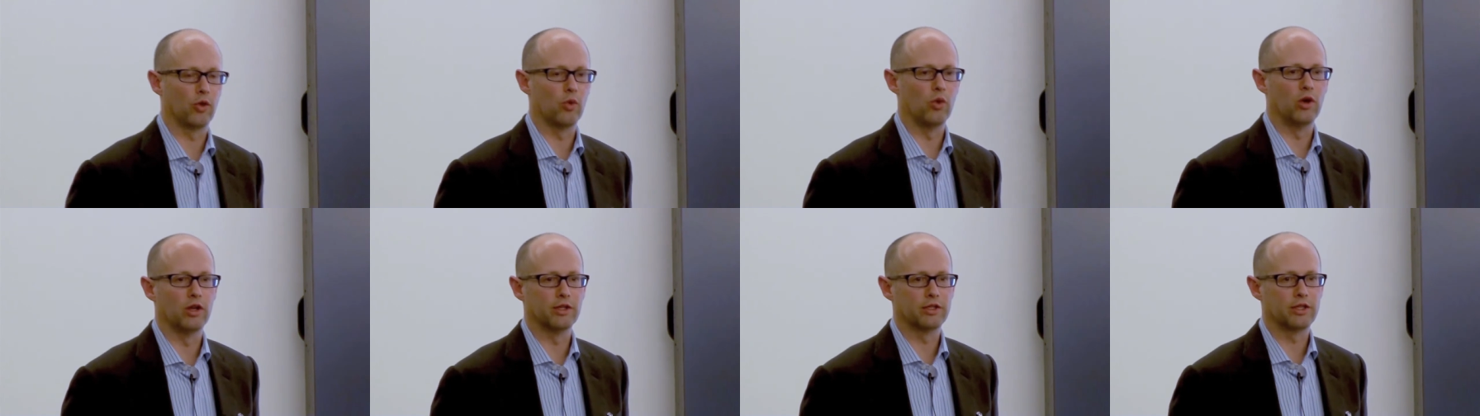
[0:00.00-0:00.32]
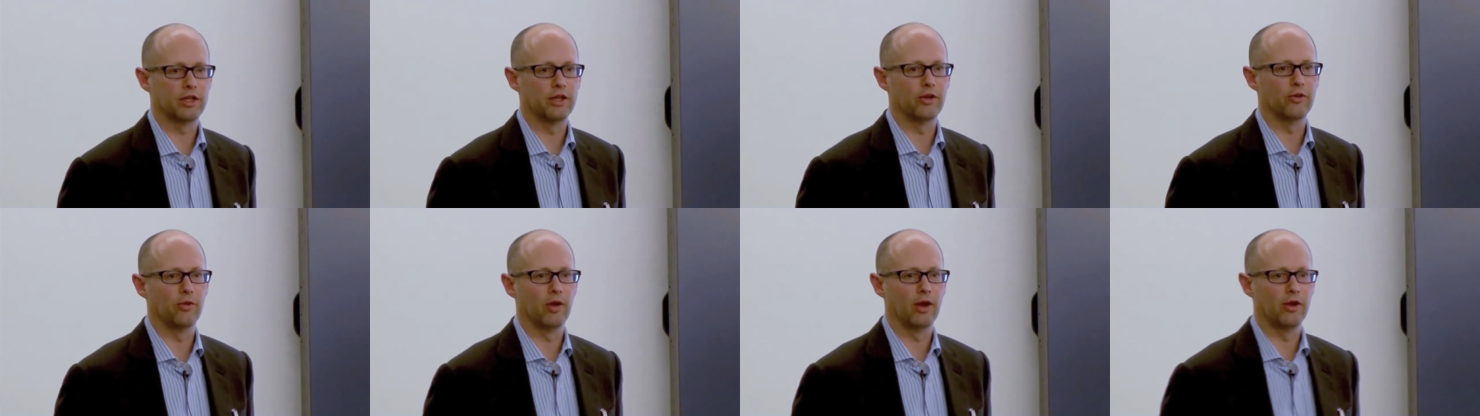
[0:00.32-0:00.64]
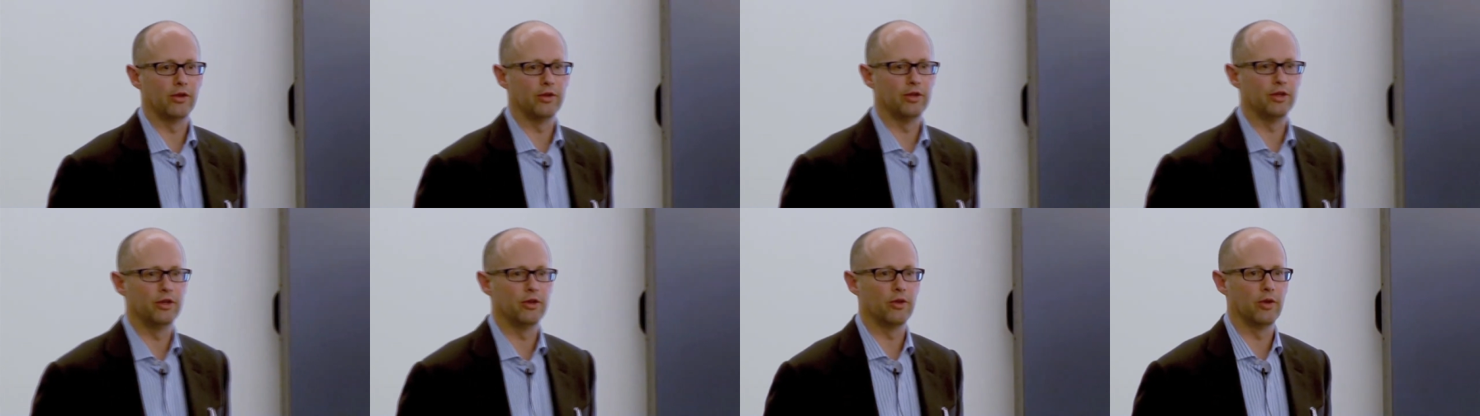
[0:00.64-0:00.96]
if the quants get
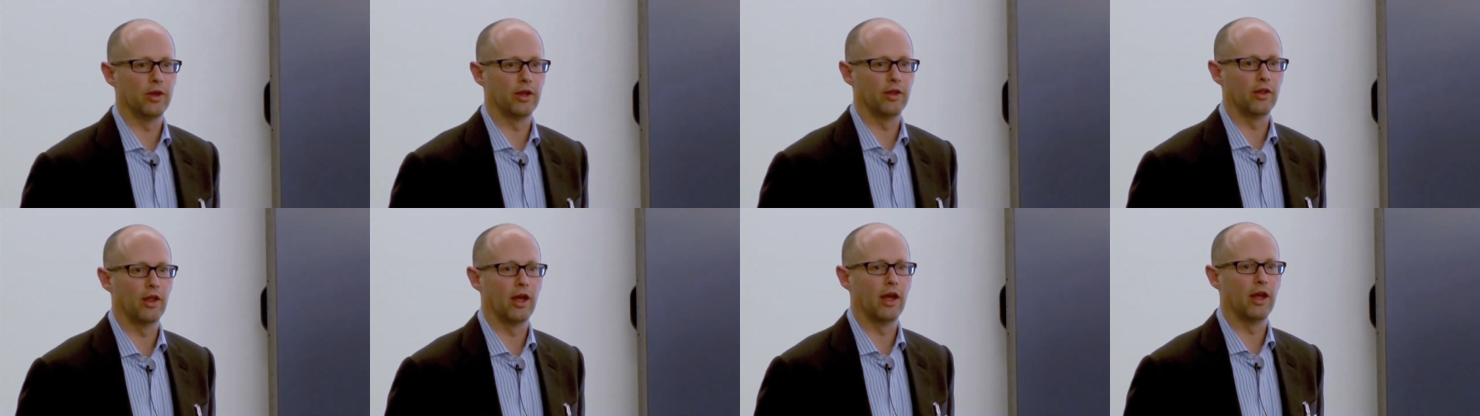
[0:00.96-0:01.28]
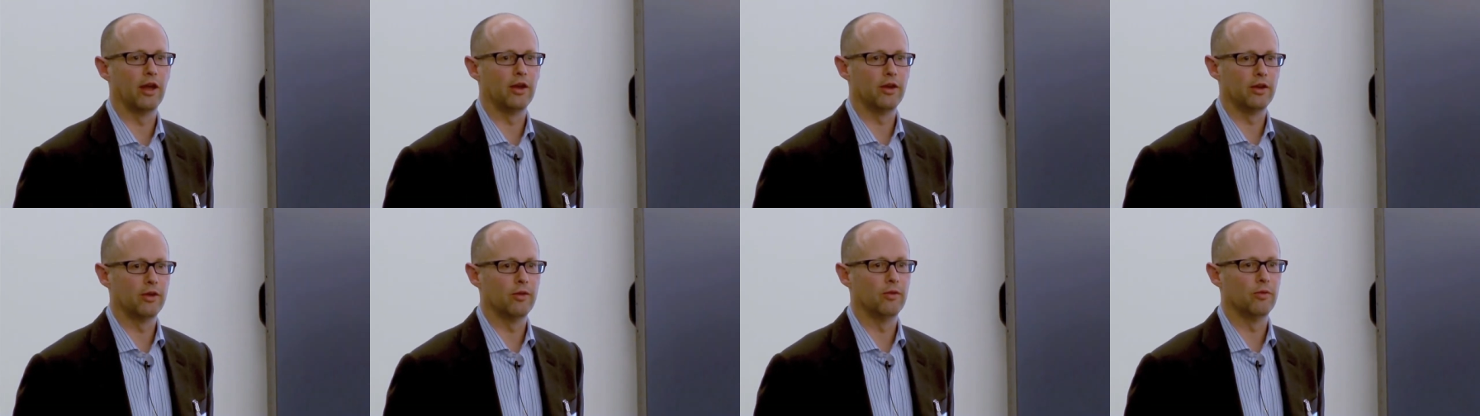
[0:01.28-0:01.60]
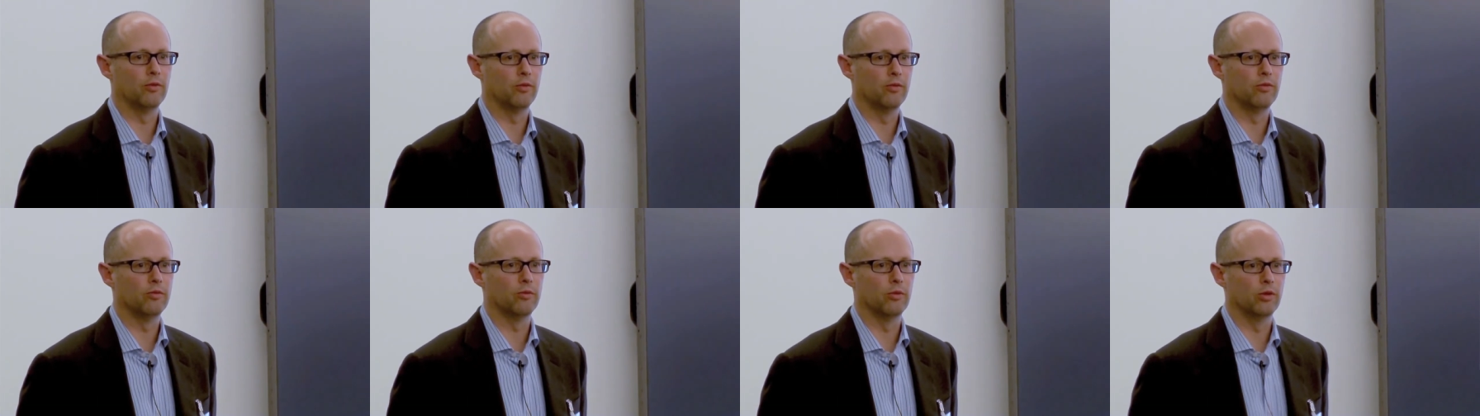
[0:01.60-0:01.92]
around to doing that,
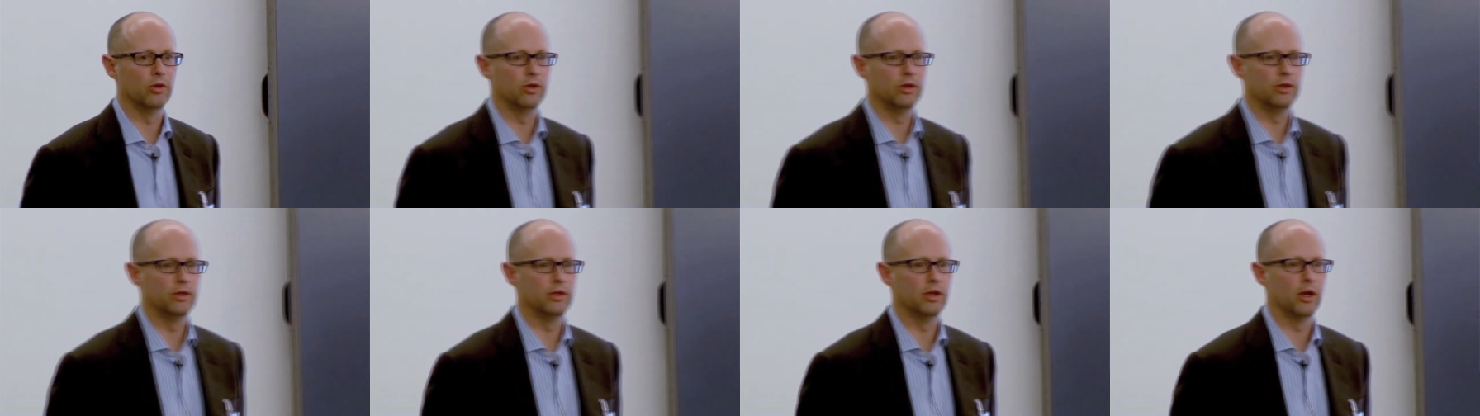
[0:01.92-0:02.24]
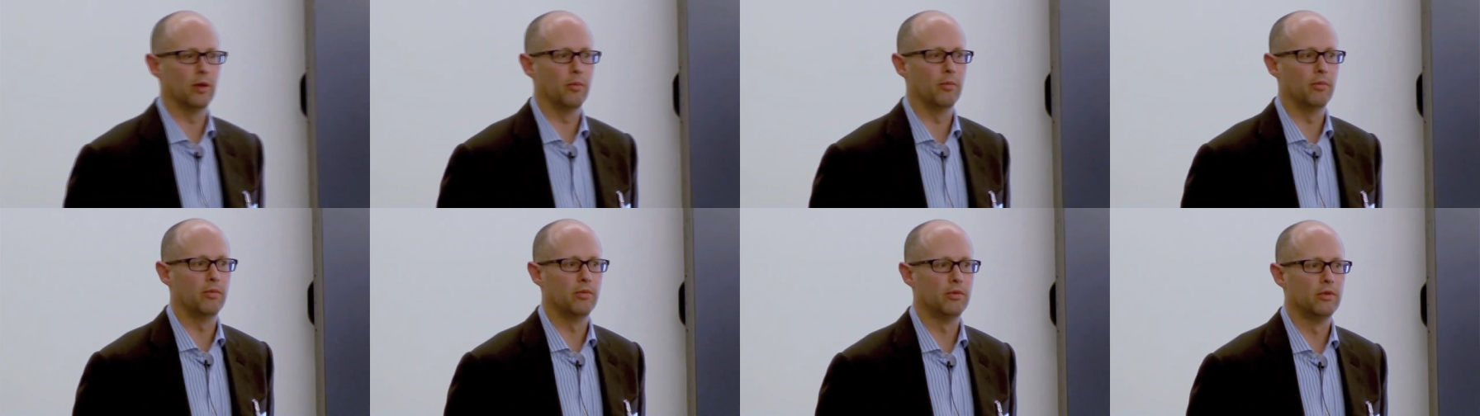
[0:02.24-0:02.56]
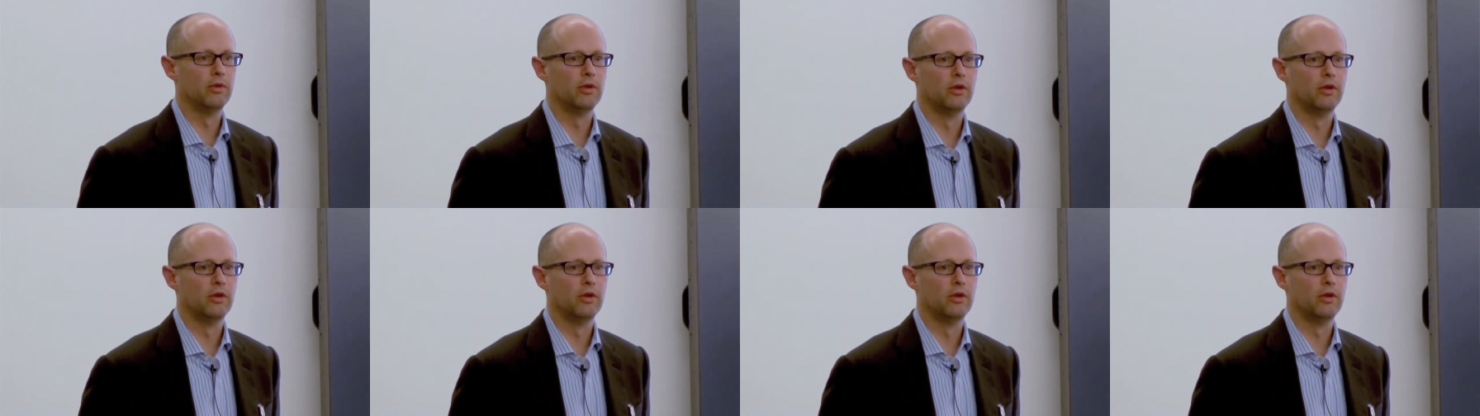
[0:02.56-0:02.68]
would, um,